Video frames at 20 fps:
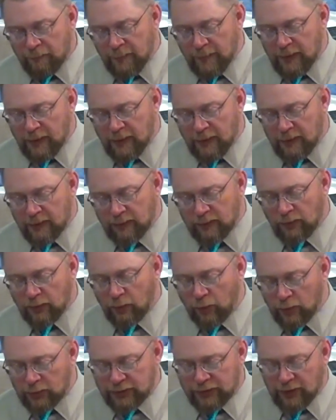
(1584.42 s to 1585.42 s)
Uh, the
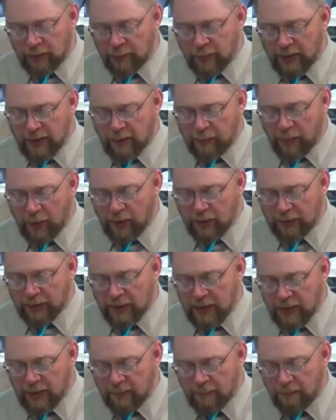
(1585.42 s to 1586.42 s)
Lord shall bring upon
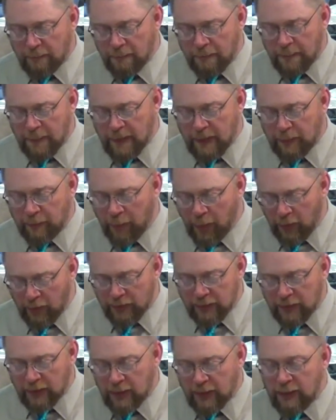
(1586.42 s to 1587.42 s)
thee, and
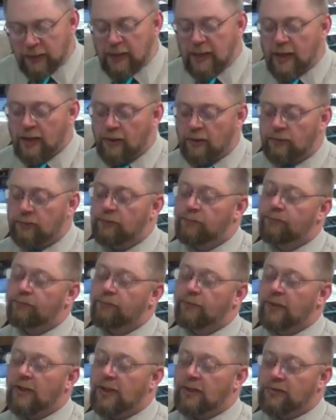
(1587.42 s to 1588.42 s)
upon now
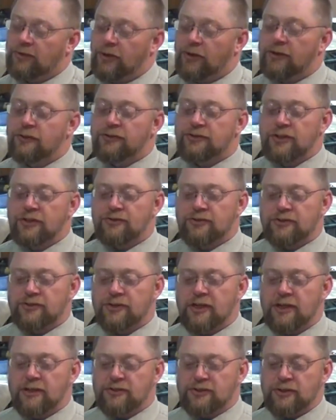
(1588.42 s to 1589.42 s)
he turns his
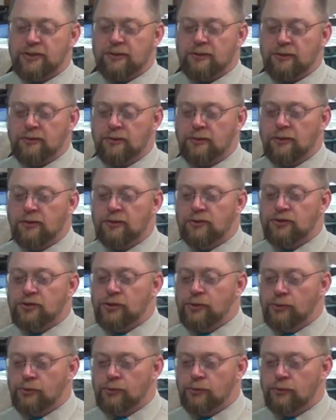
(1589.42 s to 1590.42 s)
attention
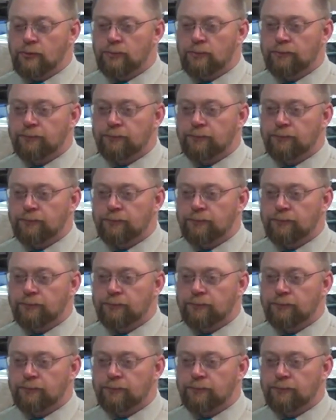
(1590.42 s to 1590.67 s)
to